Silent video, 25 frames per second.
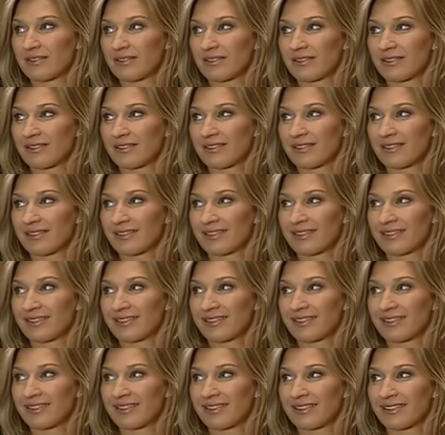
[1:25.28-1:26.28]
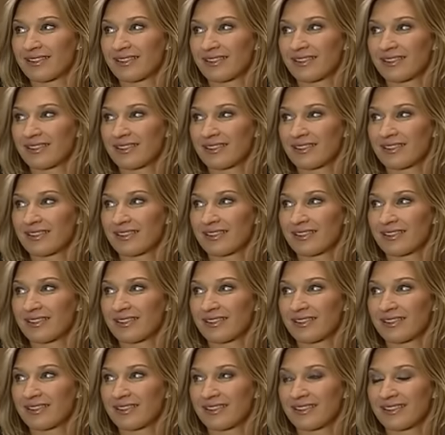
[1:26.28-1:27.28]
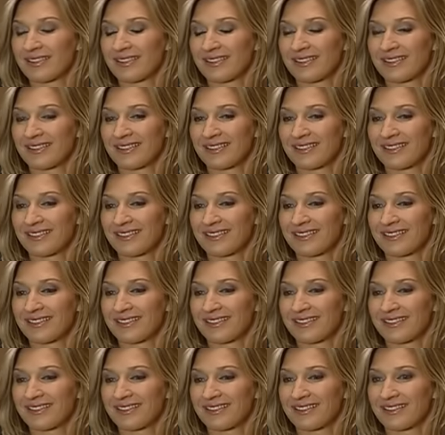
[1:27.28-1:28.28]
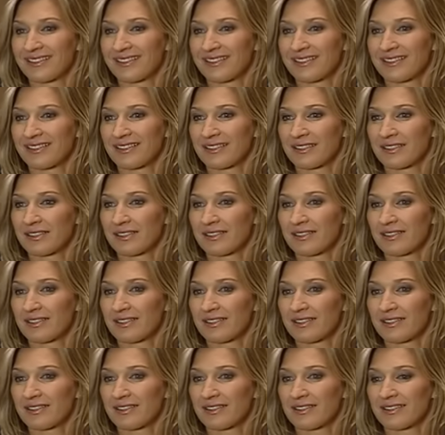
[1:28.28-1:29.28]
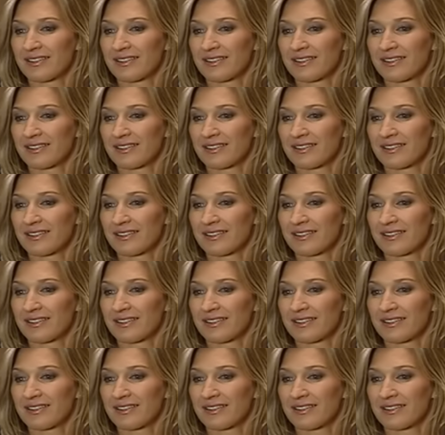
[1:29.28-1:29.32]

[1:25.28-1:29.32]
(not speaking)